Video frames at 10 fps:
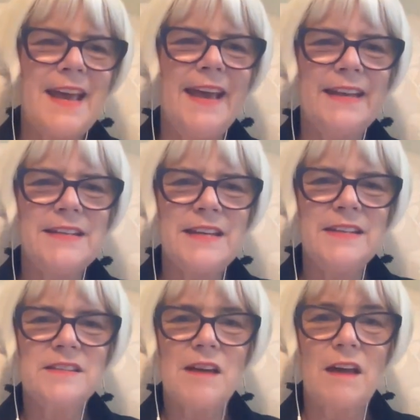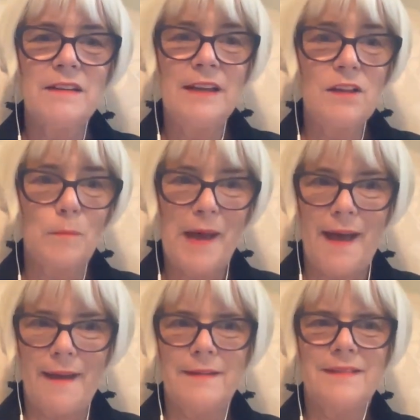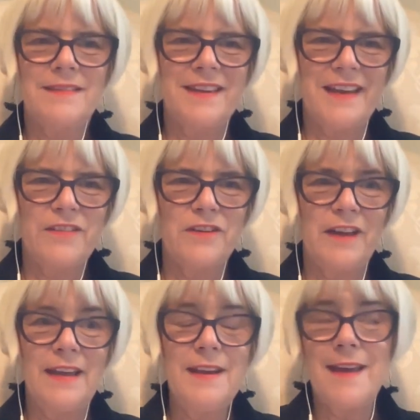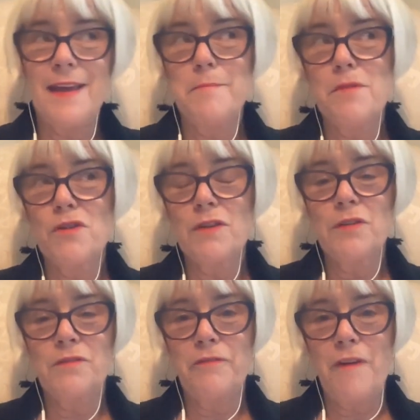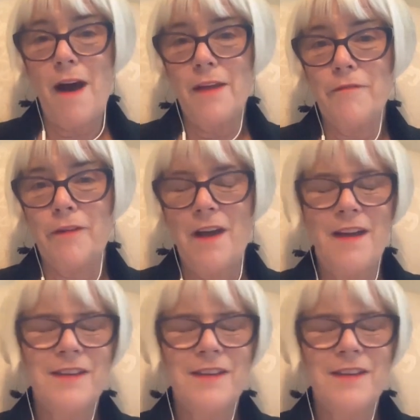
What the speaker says: and he saw Nickelback the other night and Maroon 5.